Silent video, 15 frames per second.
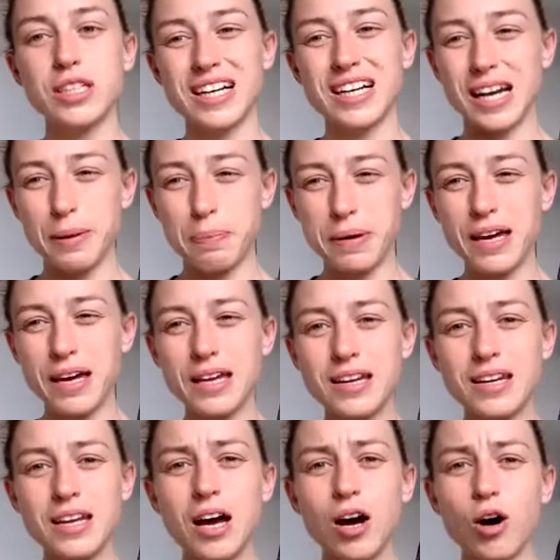to clip
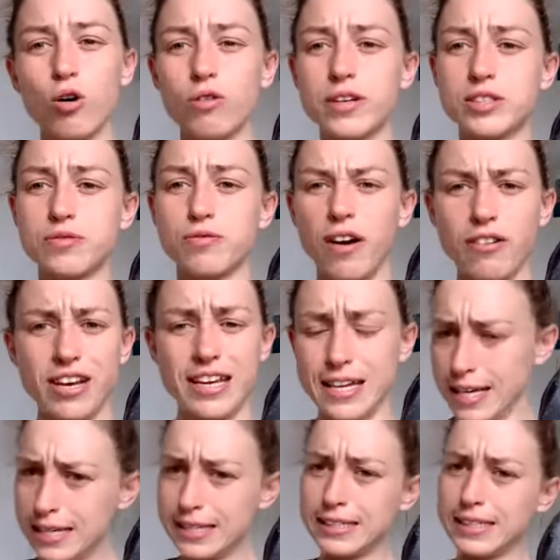in, or it's very
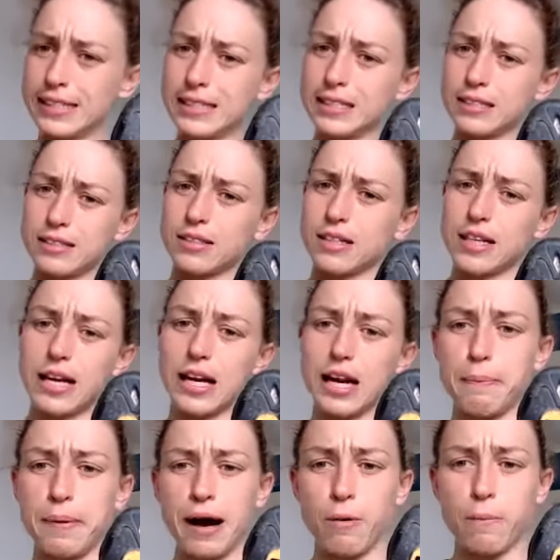easy to suddenly
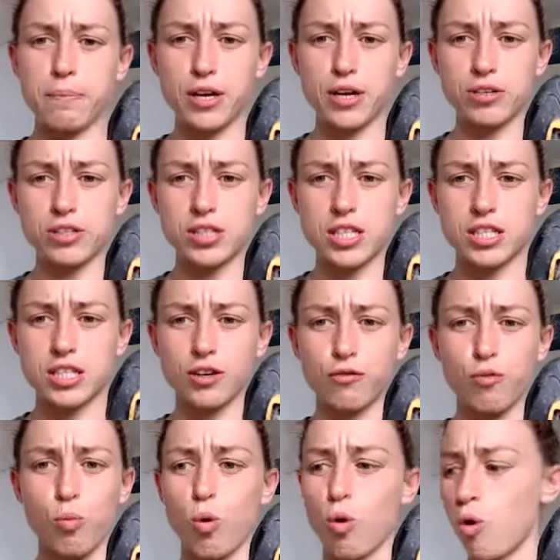clip out because these have
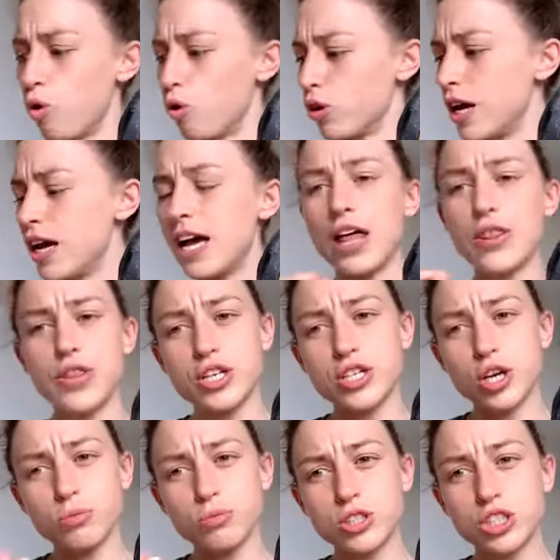worn and they
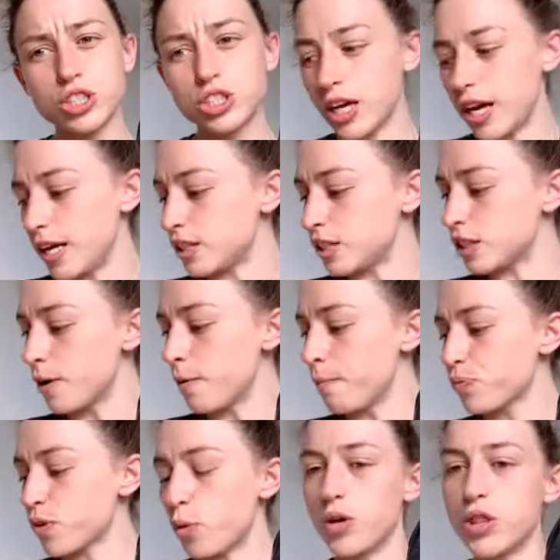don't sit
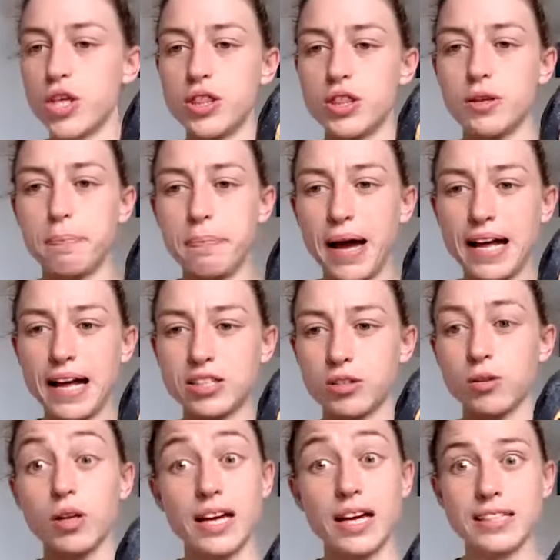within the
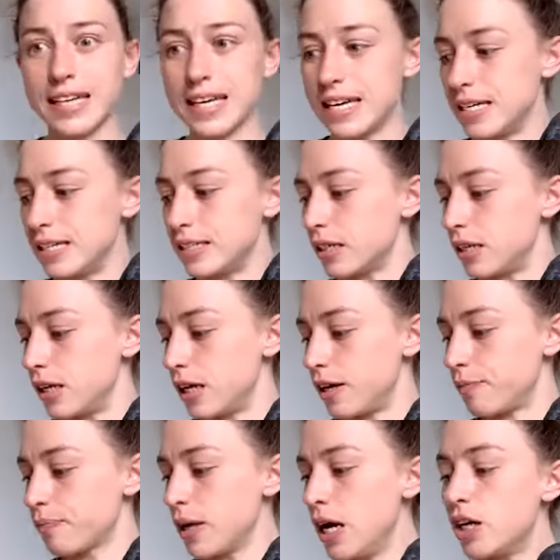pedal as easily.
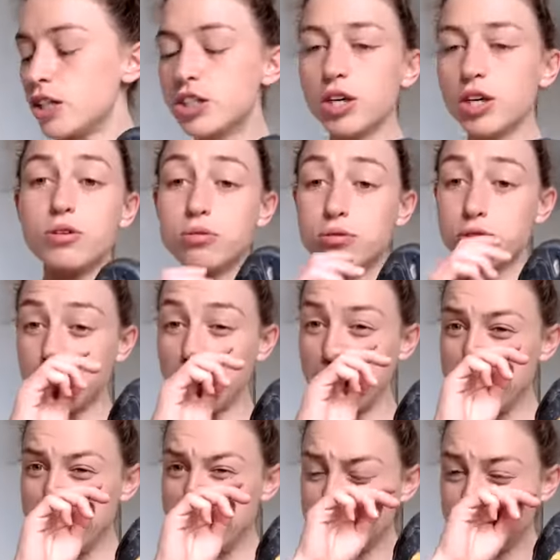So you
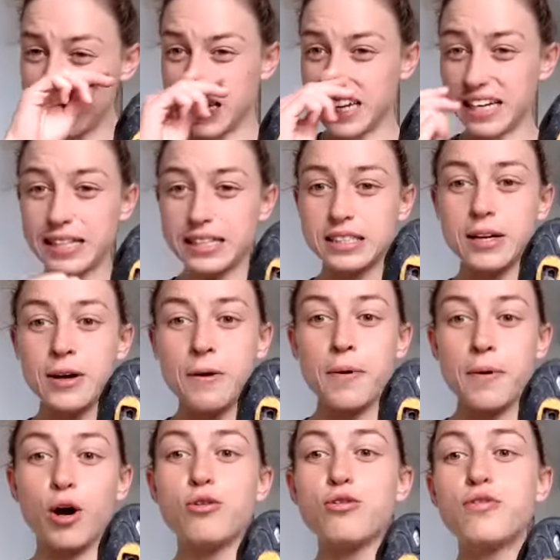change these
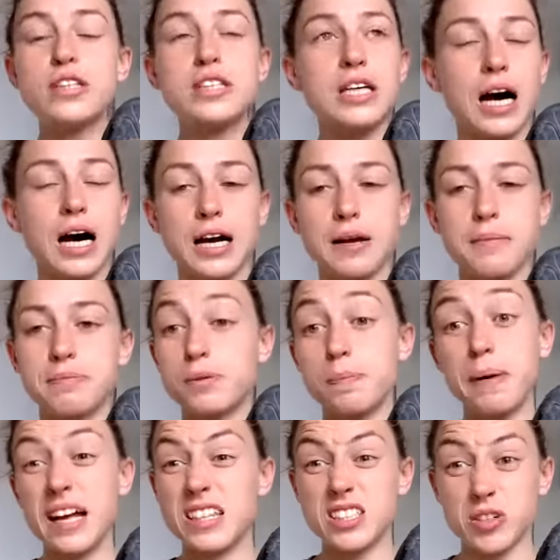over time,
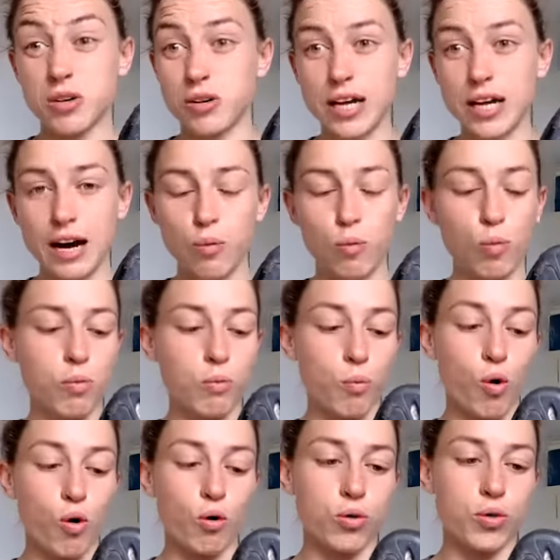depending on how
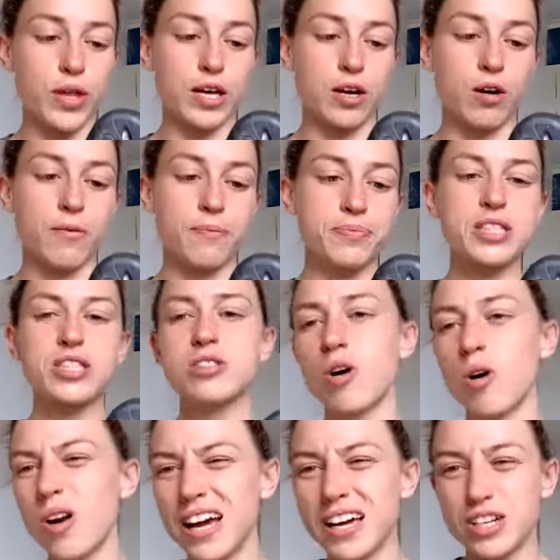worn they got. It's
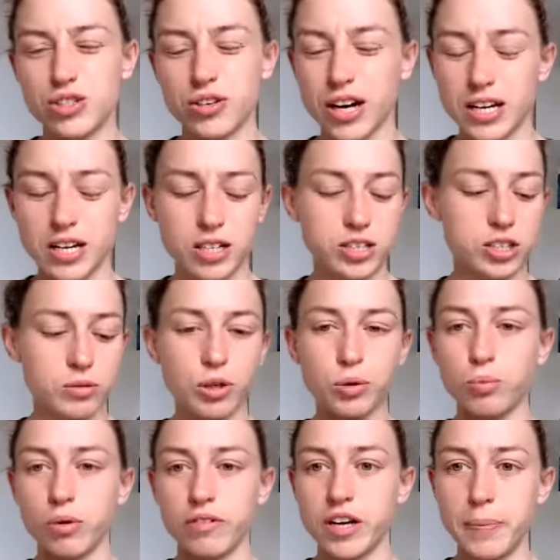not like trainers, so
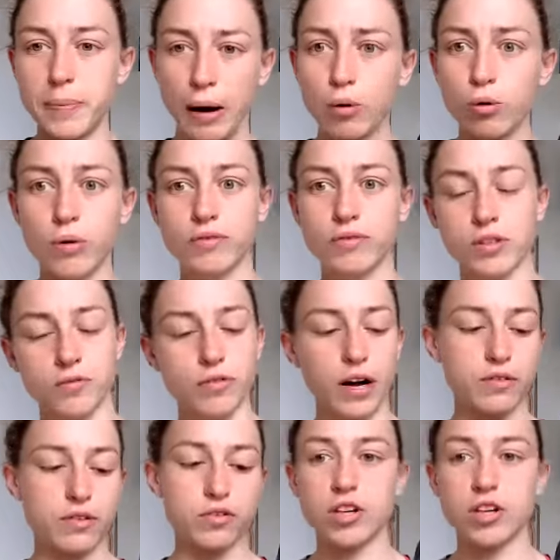don't worry about, oh, I've done
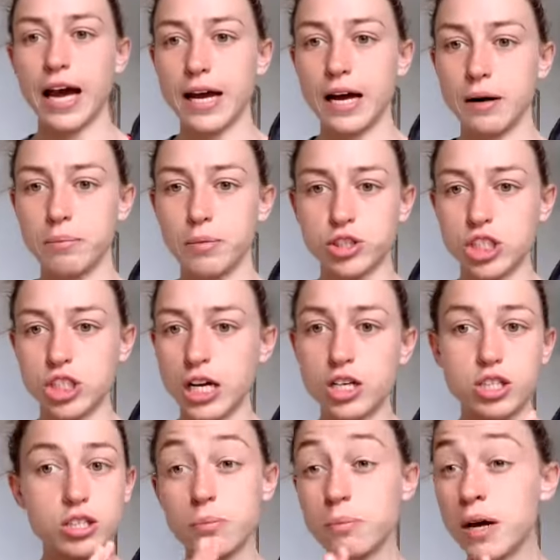500K, I must
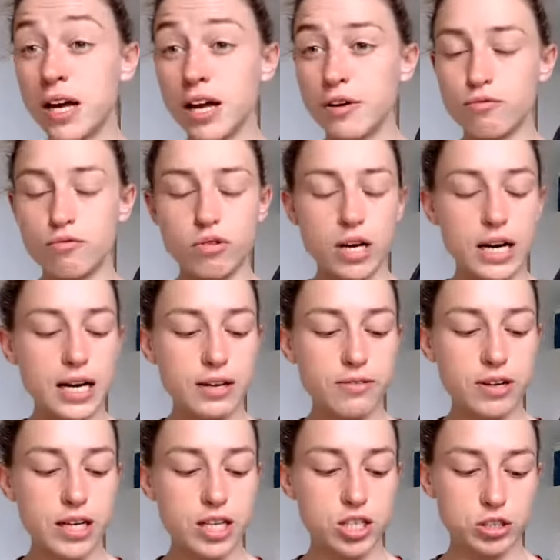change them.
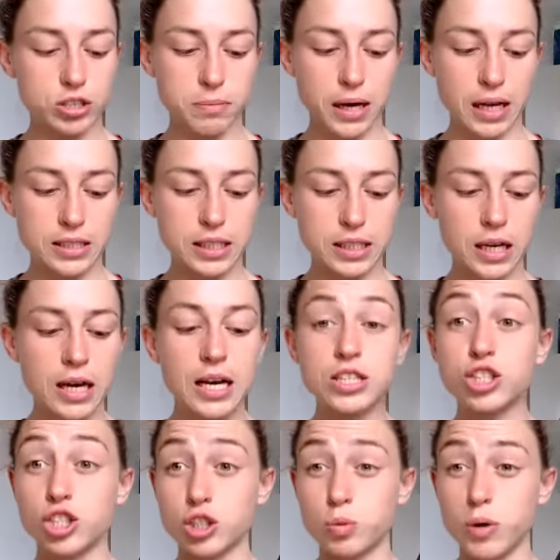Really doesn't matter.
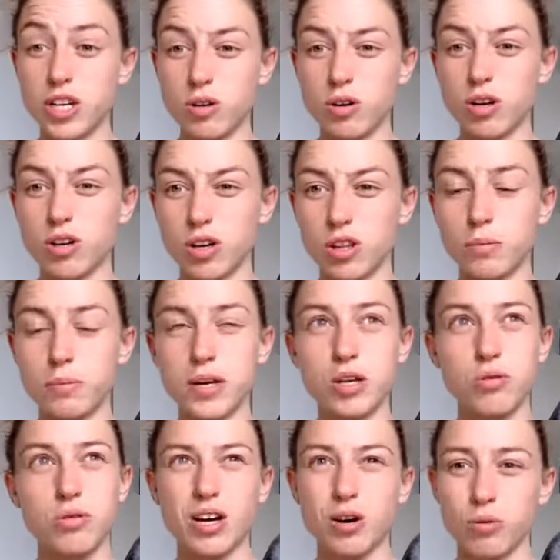It's just when you look at them and
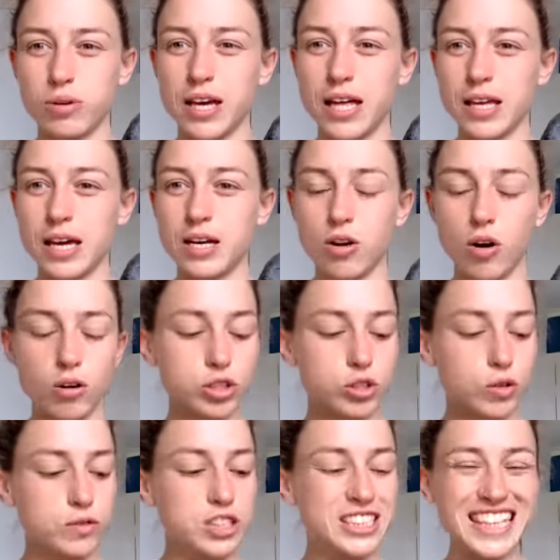you think, oh yeah, they're not
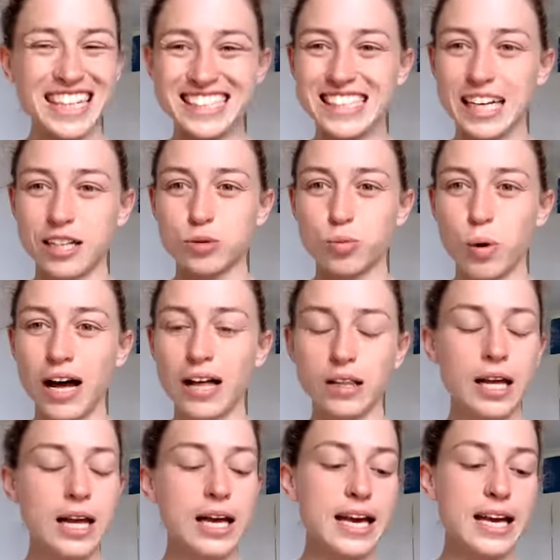sort of sitting as
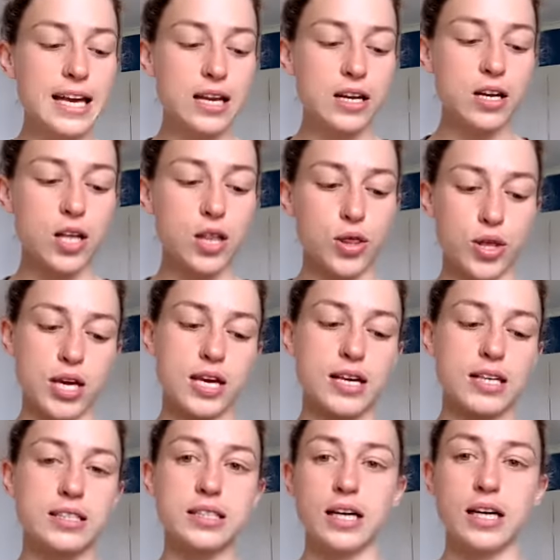well in the